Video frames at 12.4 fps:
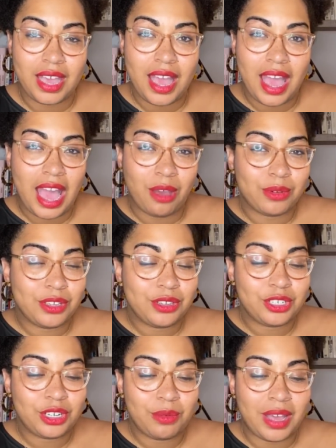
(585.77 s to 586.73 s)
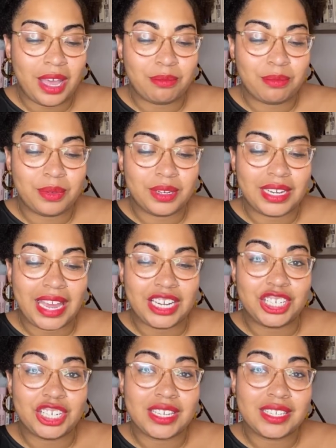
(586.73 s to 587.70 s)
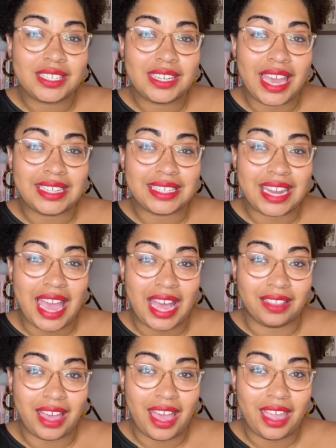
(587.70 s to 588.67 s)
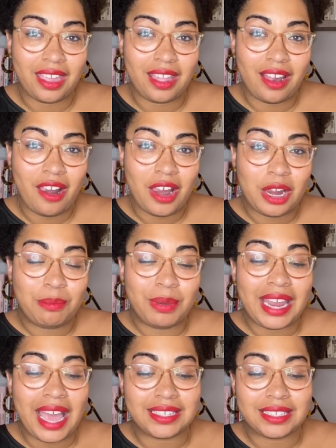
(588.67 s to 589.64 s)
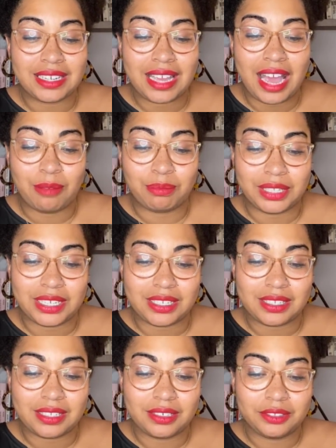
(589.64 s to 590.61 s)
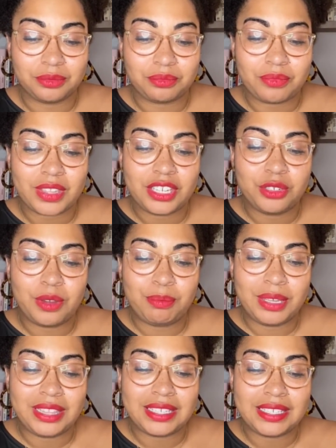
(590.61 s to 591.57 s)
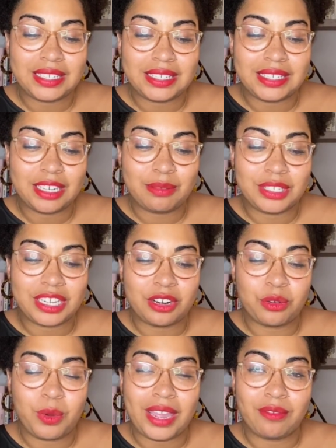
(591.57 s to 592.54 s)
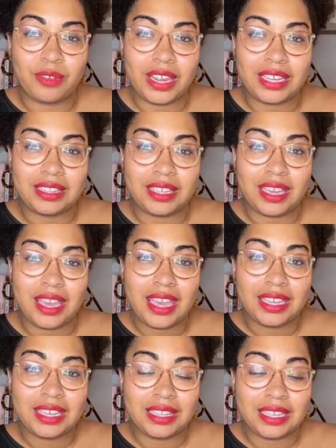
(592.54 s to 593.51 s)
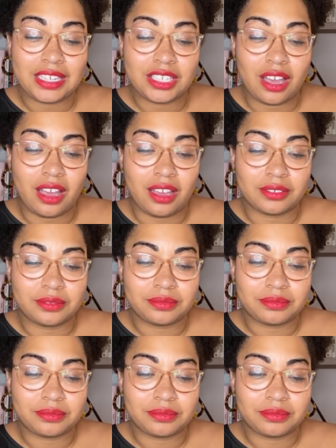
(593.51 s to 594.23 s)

How will you show up not just as an ally, but as an accomplice to upend the systems that are quite frankly killing us all?